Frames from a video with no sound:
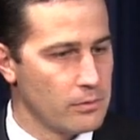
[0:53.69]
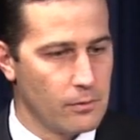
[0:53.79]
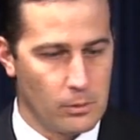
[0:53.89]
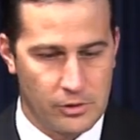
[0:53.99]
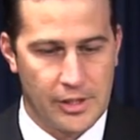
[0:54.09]

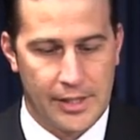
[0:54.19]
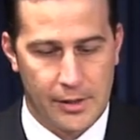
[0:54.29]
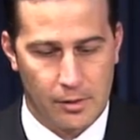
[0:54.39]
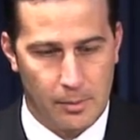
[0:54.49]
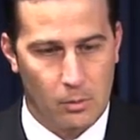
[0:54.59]
folks to
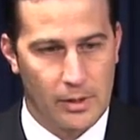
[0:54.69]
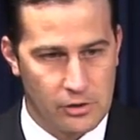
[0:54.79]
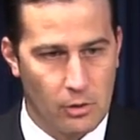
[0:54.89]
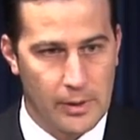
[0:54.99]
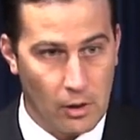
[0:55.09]
hear about what's
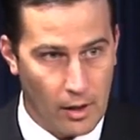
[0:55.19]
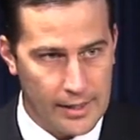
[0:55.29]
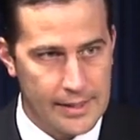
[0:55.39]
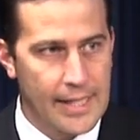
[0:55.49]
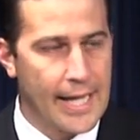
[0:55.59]
going
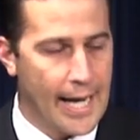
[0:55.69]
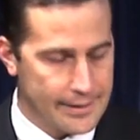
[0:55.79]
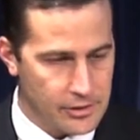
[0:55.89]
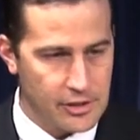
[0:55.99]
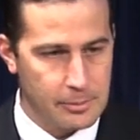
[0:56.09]
on at
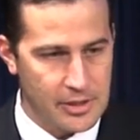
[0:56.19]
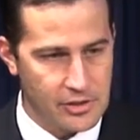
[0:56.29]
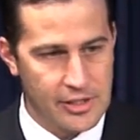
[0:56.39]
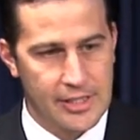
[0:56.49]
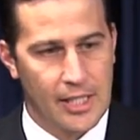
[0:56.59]
the C P
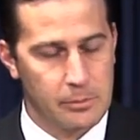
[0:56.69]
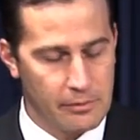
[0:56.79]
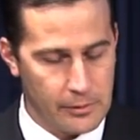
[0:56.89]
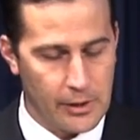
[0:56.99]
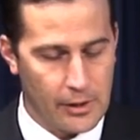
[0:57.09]
C and with
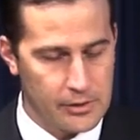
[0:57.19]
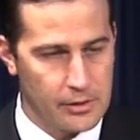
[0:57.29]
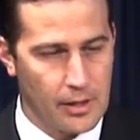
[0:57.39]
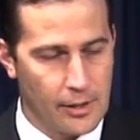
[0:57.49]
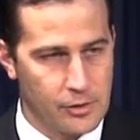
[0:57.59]
regard to
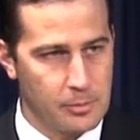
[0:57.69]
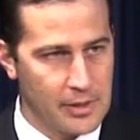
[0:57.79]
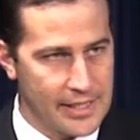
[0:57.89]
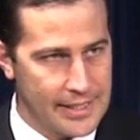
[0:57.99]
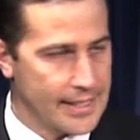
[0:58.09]
larger
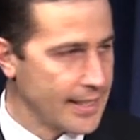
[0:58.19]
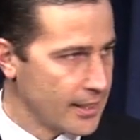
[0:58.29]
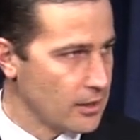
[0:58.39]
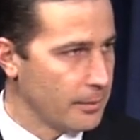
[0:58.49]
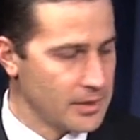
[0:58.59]
planning and
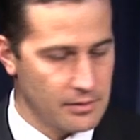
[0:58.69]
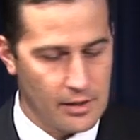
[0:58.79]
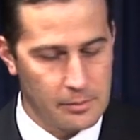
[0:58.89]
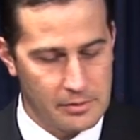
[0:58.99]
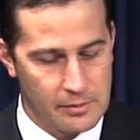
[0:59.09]
economic
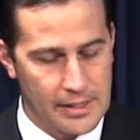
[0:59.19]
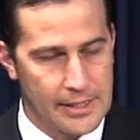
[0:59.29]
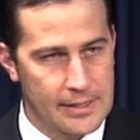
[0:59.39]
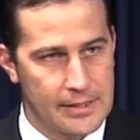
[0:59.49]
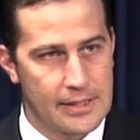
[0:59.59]
development
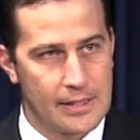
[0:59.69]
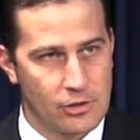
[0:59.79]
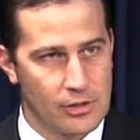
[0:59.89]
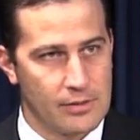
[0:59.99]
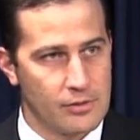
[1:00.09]
related
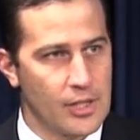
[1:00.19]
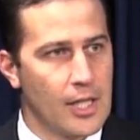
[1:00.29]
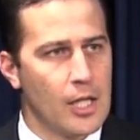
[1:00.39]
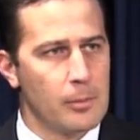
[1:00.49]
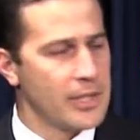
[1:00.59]
initiatives,
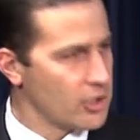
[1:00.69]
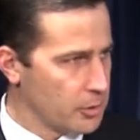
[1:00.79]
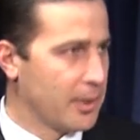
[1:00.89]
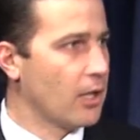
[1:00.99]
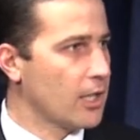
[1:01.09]
because there's
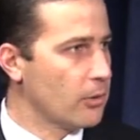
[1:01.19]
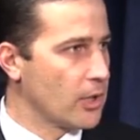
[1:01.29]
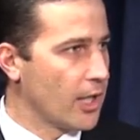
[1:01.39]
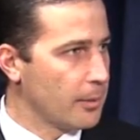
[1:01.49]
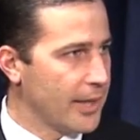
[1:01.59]
been a lot going
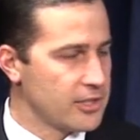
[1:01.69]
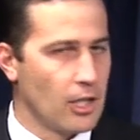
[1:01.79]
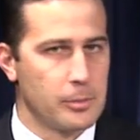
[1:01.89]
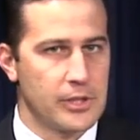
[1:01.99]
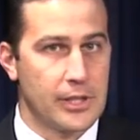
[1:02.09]
on the past
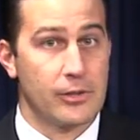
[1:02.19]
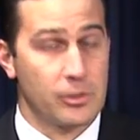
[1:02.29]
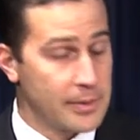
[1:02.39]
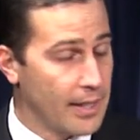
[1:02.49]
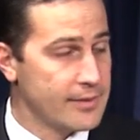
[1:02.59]
couple of years, and
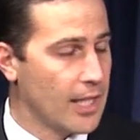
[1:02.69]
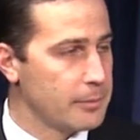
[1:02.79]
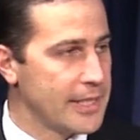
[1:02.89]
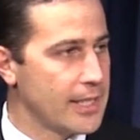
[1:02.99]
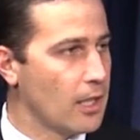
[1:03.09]
we have town
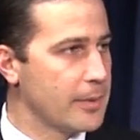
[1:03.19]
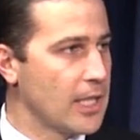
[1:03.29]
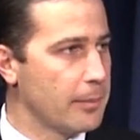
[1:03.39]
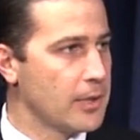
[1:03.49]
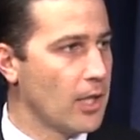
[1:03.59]
meeting coming up in